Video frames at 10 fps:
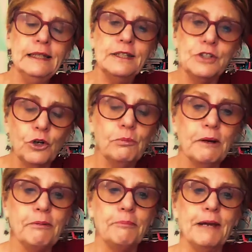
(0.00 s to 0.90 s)
still
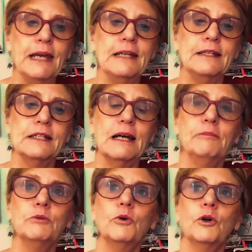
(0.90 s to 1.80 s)
be prepared to come
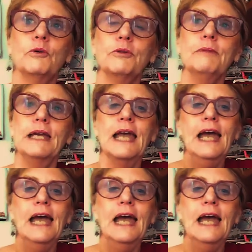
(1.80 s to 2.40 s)
and work with me.